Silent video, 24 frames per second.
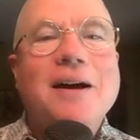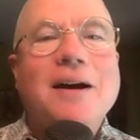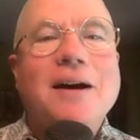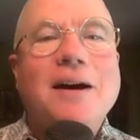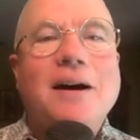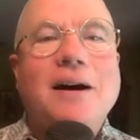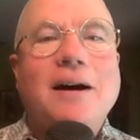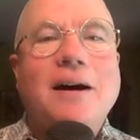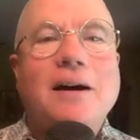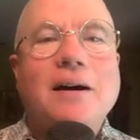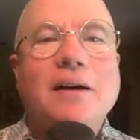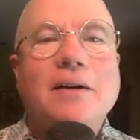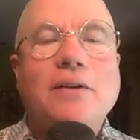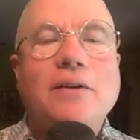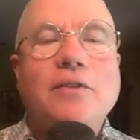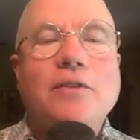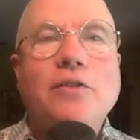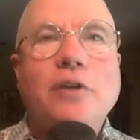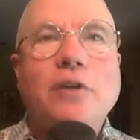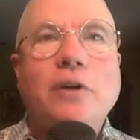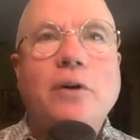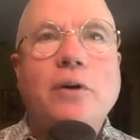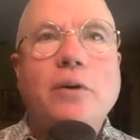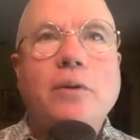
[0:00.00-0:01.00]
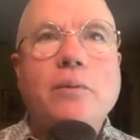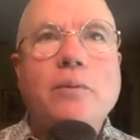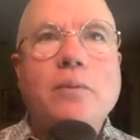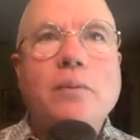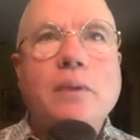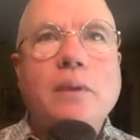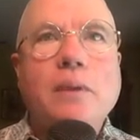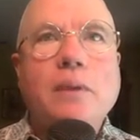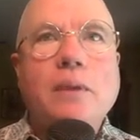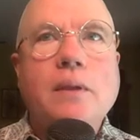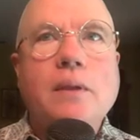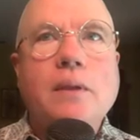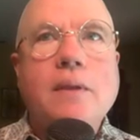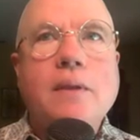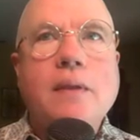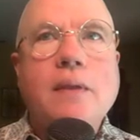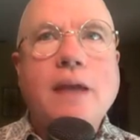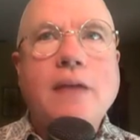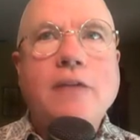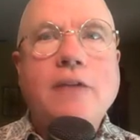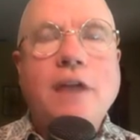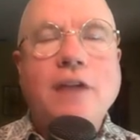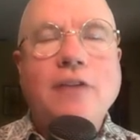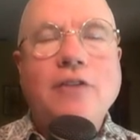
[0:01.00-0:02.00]
And
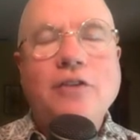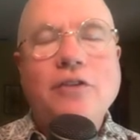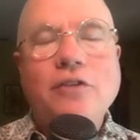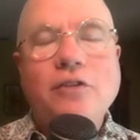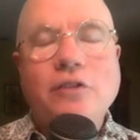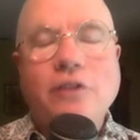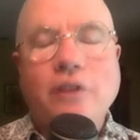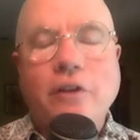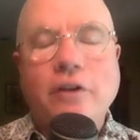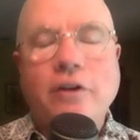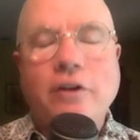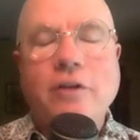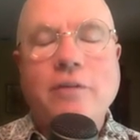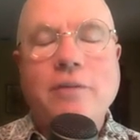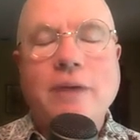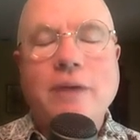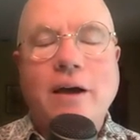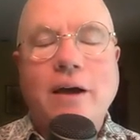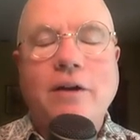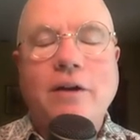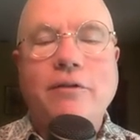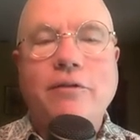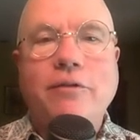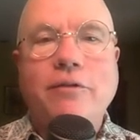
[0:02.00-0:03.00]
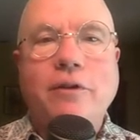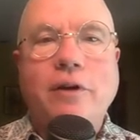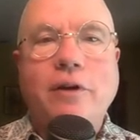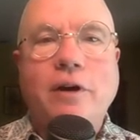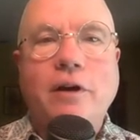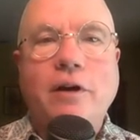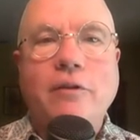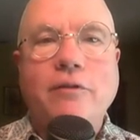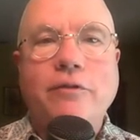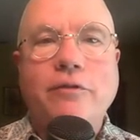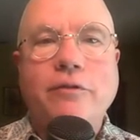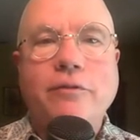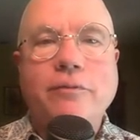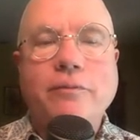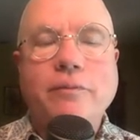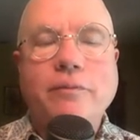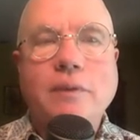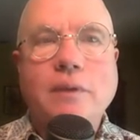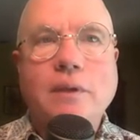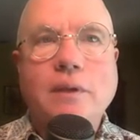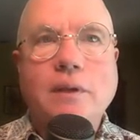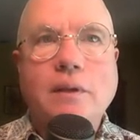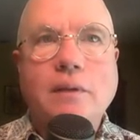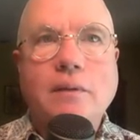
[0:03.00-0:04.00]
that takes a certain amount of
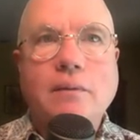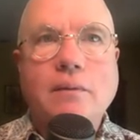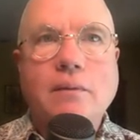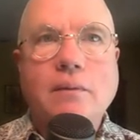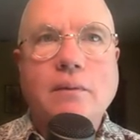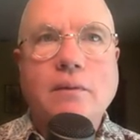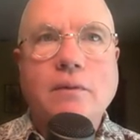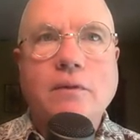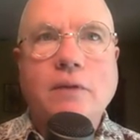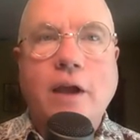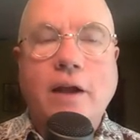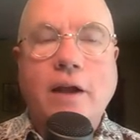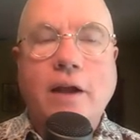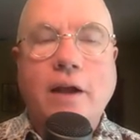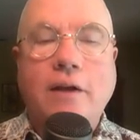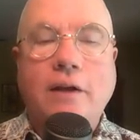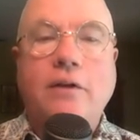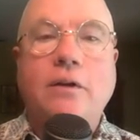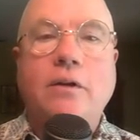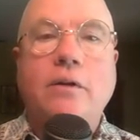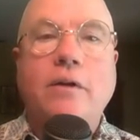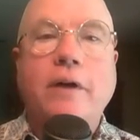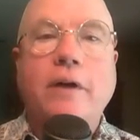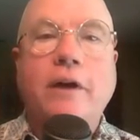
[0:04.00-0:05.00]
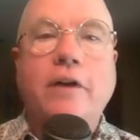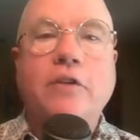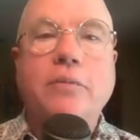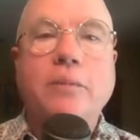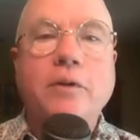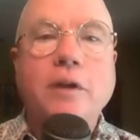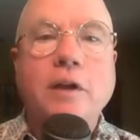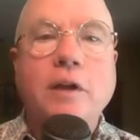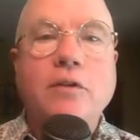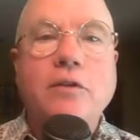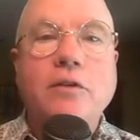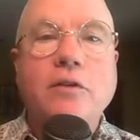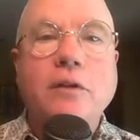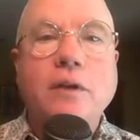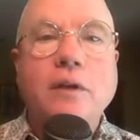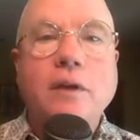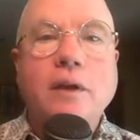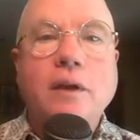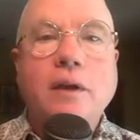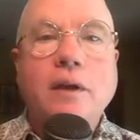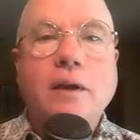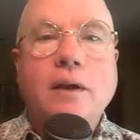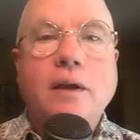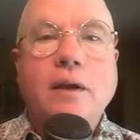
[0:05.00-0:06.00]
technical expertise.
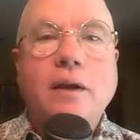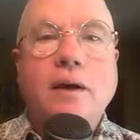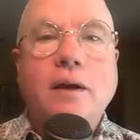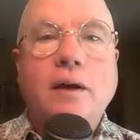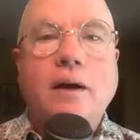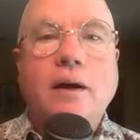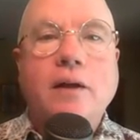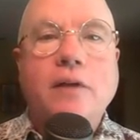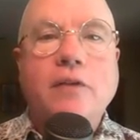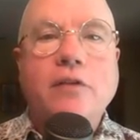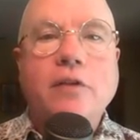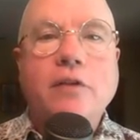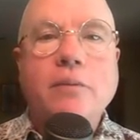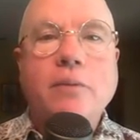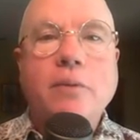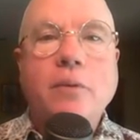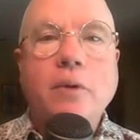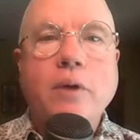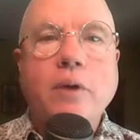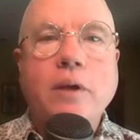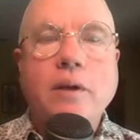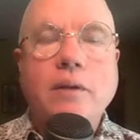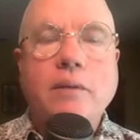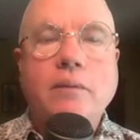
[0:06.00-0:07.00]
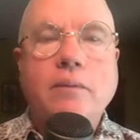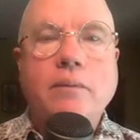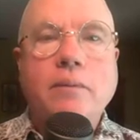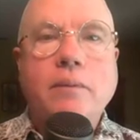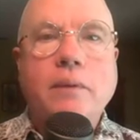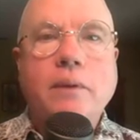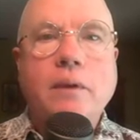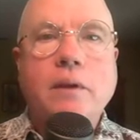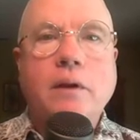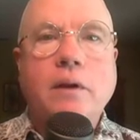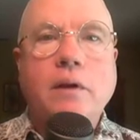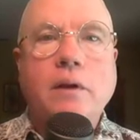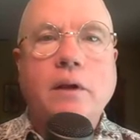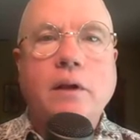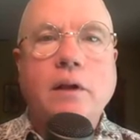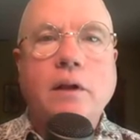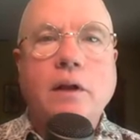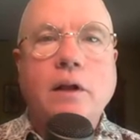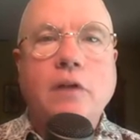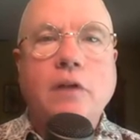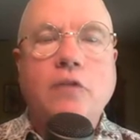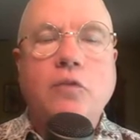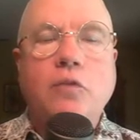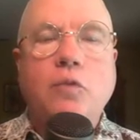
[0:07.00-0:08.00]
At some point,
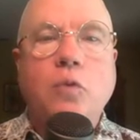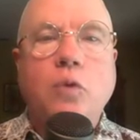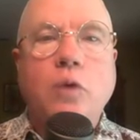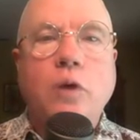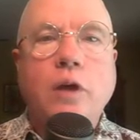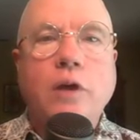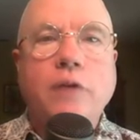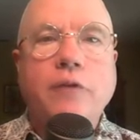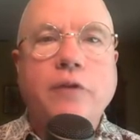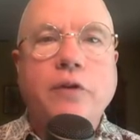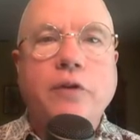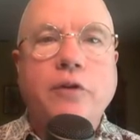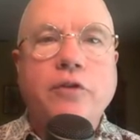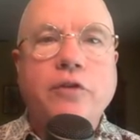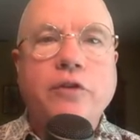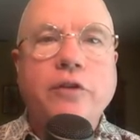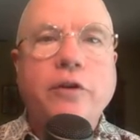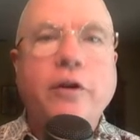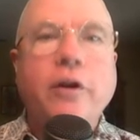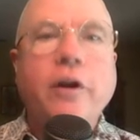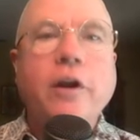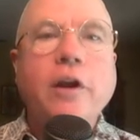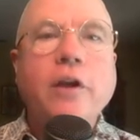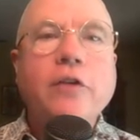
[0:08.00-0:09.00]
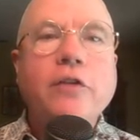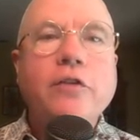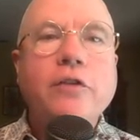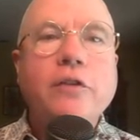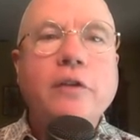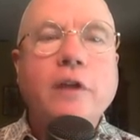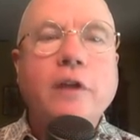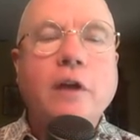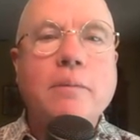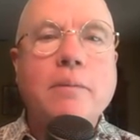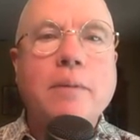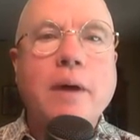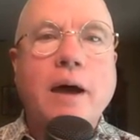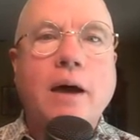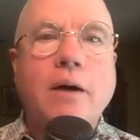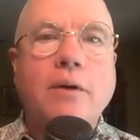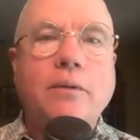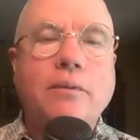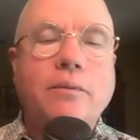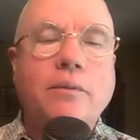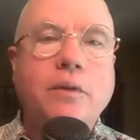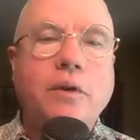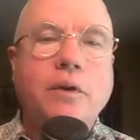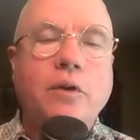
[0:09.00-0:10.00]
if you're serious
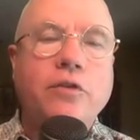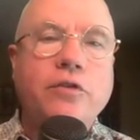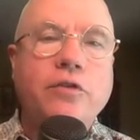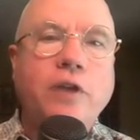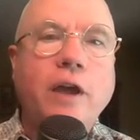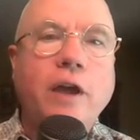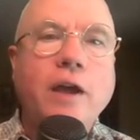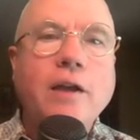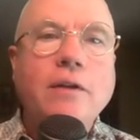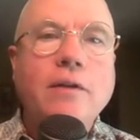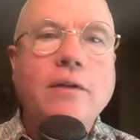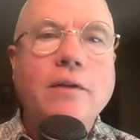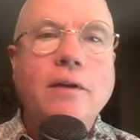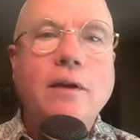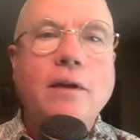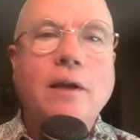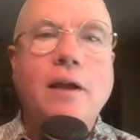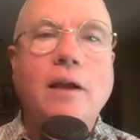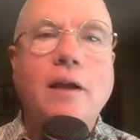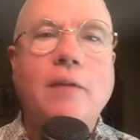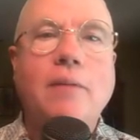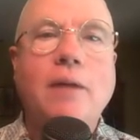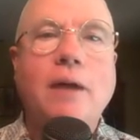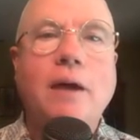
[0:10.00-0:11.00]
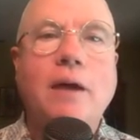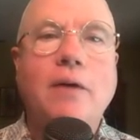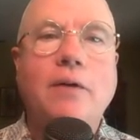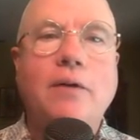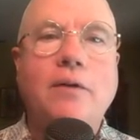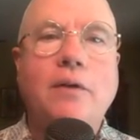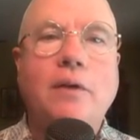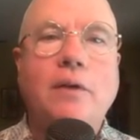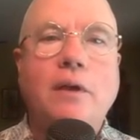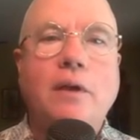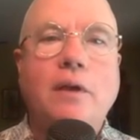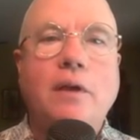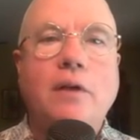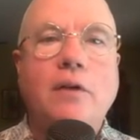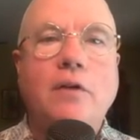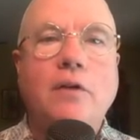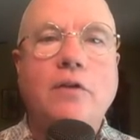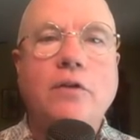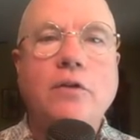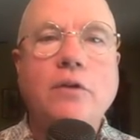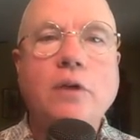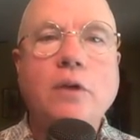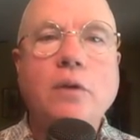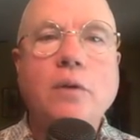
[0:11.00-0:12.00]
about your site and about
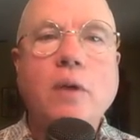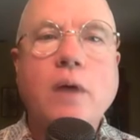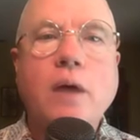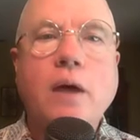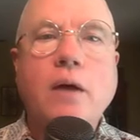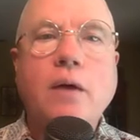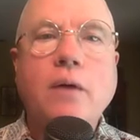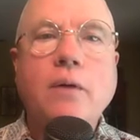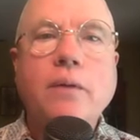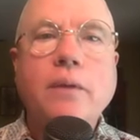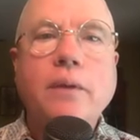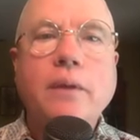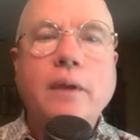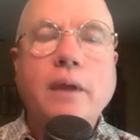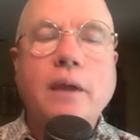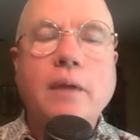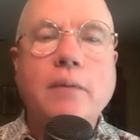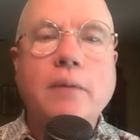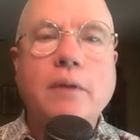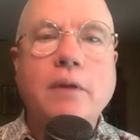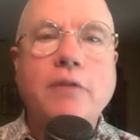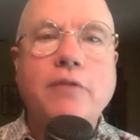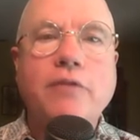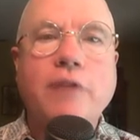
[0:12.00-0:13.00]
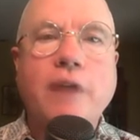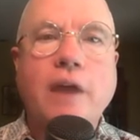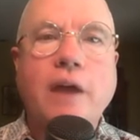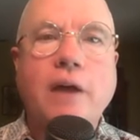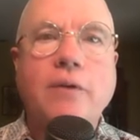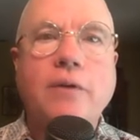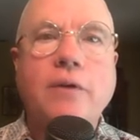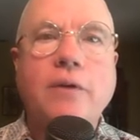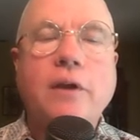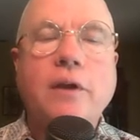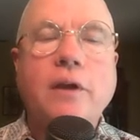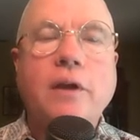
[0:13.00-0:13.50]
doing well and being found,